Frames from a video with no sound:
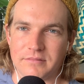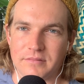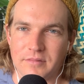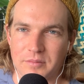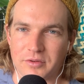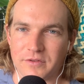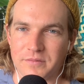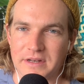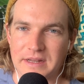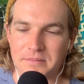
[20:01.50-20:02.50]

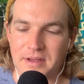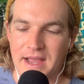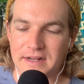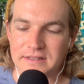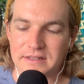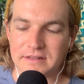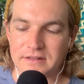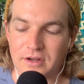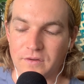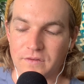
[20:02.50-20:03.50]
improvement impact
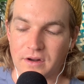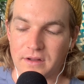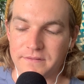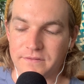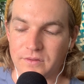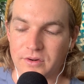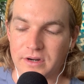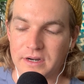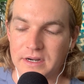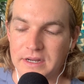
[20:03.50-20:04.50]
overall
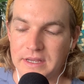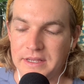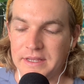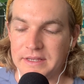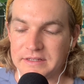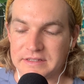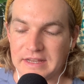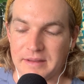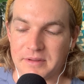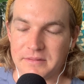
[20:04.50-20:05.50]
for
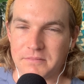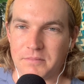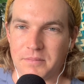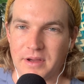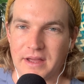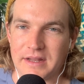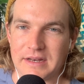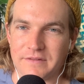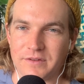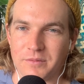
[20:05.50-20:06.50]
salmon, but
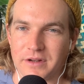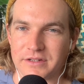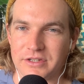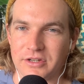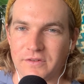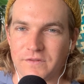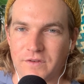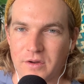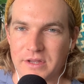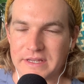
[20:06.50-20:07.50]
if you want to
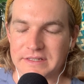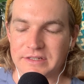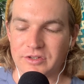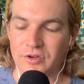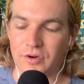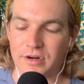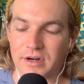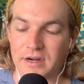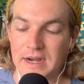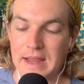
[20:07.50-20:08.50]
focus your
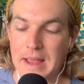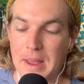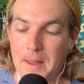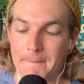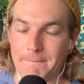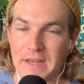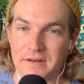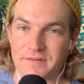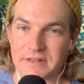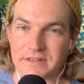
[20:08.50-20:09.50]

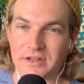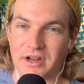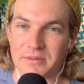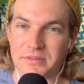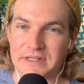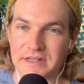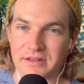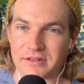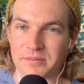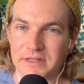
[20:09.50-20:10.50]
benefits on a particular
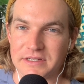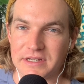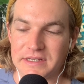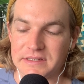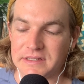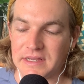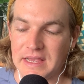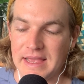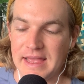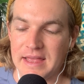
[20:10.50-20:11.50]
species,
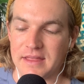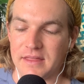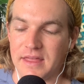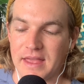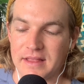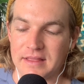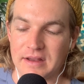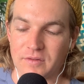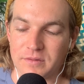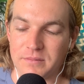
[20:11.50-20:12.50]
then there
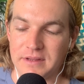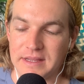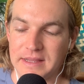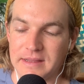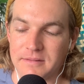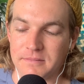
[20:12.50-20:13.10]
would be